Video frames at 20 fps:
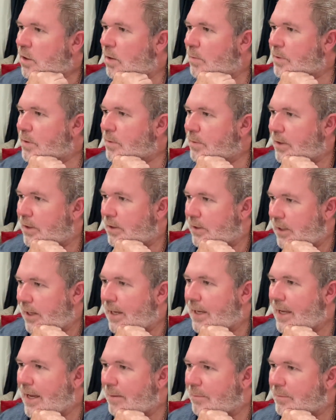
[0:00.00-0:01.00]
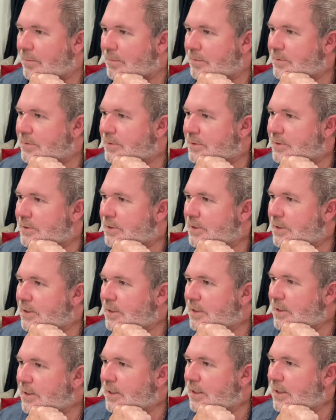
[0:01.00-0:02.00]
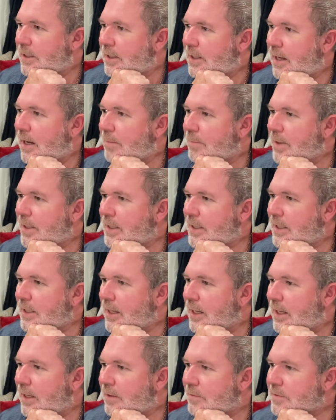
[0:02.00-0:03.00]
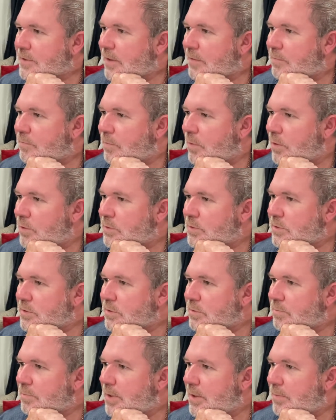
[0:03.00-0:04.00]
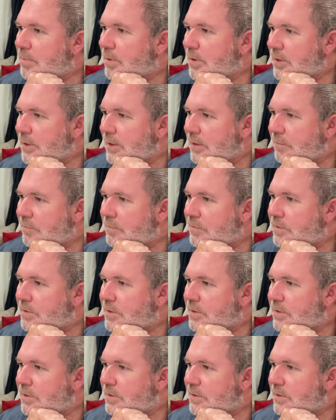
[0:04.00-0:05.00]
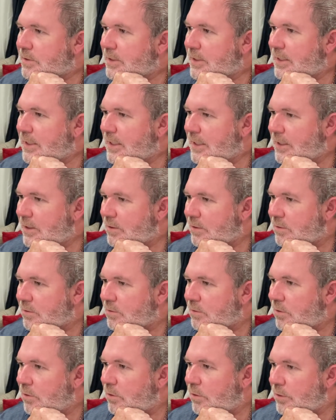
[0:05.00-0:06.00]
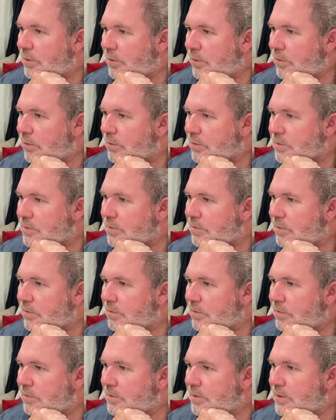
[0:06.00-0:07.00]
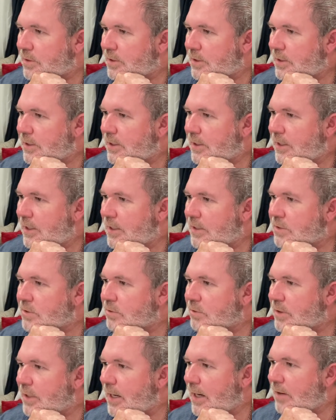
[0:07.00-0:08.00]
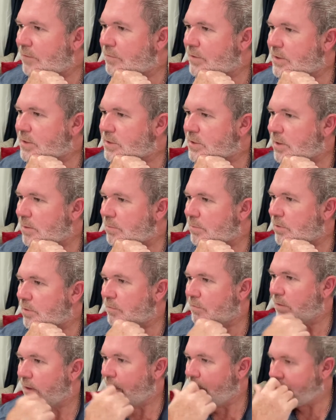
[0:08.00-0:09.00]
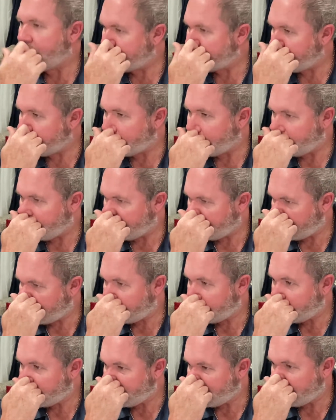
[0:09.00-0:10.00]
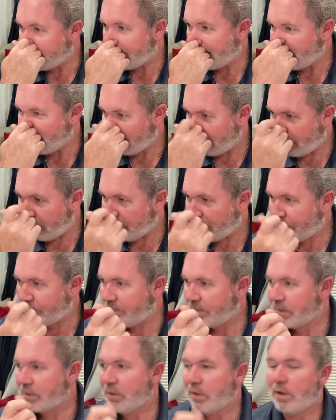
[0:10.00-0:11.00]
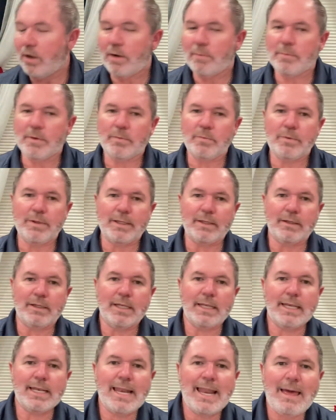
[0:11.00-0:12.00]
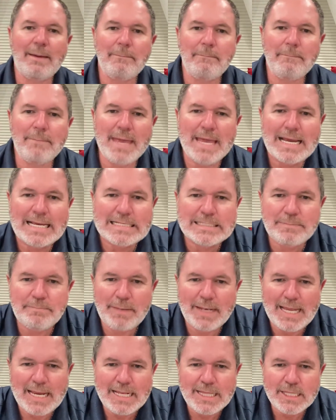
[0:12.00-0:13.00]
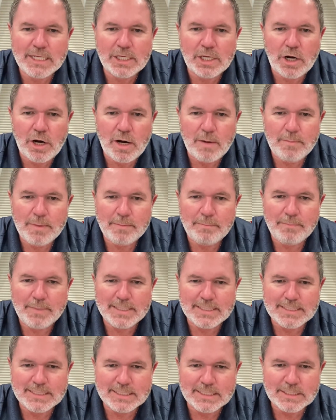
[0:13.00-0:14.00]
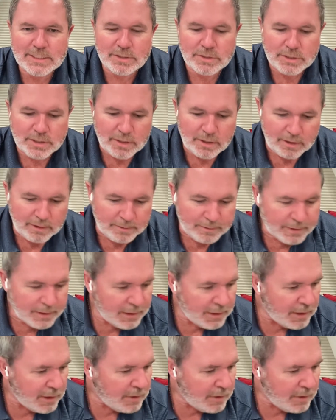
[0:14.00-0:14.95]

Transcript: Hope you're well. I am. How many lives have most people lived here on Earth? Is there an average number of lives on Earth to get off the karma wheel? Let me explain the karma business to y'all.